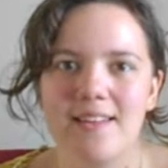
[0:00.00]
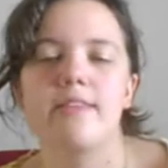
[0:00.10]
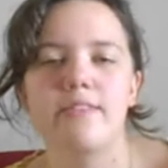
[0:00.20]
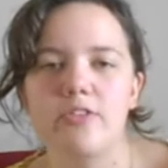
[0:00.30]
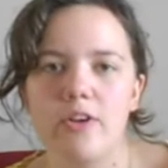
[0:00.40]

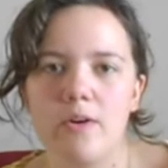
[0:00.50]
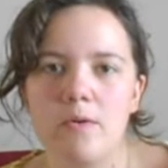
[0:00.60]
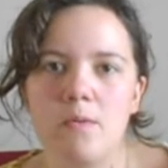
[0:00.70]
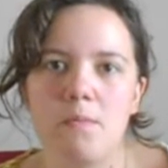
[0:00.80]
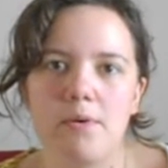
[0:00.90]
This
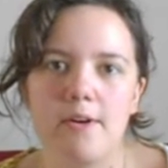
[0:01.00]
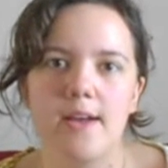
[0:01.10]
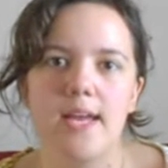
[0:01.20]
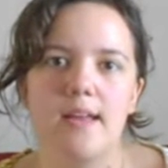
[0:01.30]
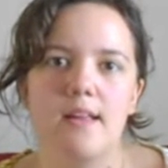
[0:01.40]
show
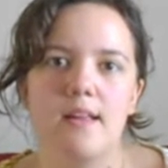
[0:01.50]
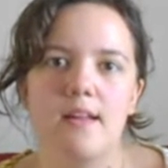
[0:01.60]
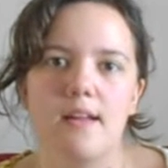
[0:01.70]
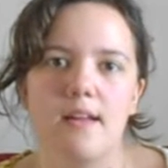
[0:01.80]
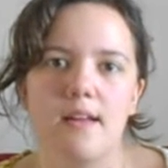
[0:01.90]
put
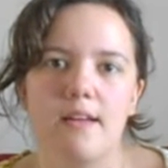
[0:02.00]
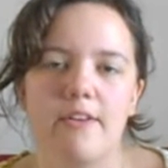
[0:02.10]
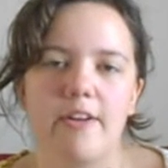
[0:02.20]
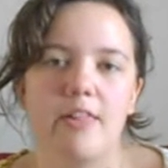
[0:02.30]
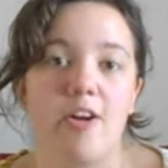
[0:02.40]
a
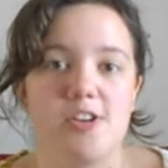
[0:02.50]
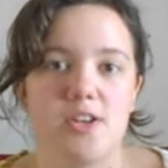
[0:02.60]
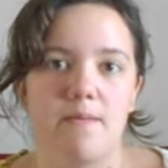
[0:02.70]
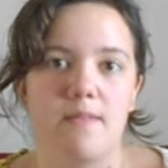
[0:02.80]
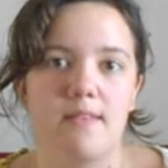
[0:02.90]
very large
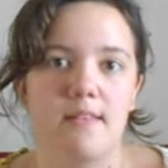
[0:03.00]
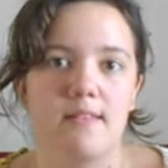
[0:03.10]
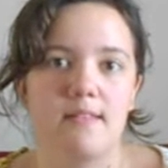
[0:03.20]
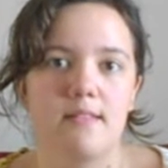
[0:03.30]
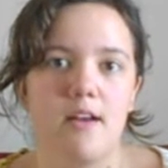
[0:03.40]

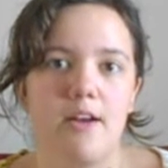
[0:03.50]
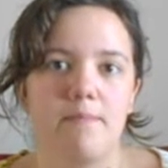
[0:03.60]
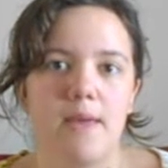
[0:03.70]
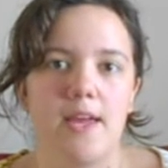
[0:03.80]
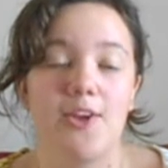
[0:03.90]
emphasis
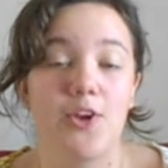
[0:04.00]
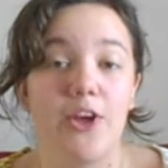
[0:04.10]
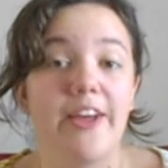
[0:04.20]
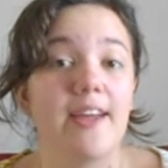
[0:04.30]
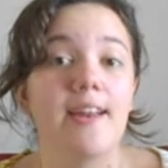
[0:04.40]
on being
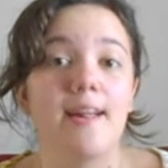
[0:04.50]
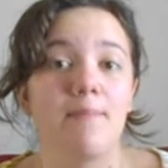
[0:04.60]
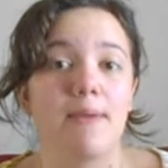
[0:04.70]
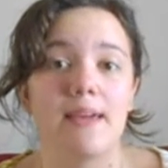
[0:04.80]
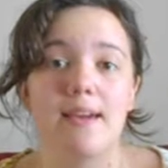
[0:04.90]
good
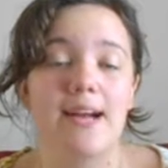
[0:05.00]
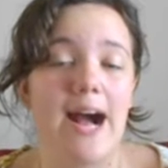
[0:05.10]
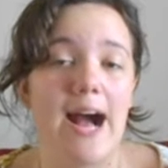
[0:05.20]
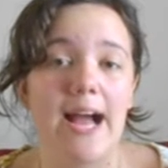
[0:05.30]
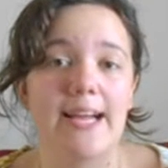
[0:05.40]
and being
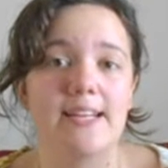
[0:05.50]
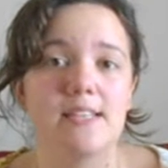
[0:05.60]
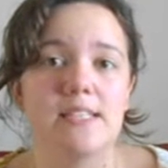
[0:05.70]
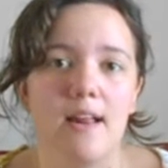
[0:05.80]
kind,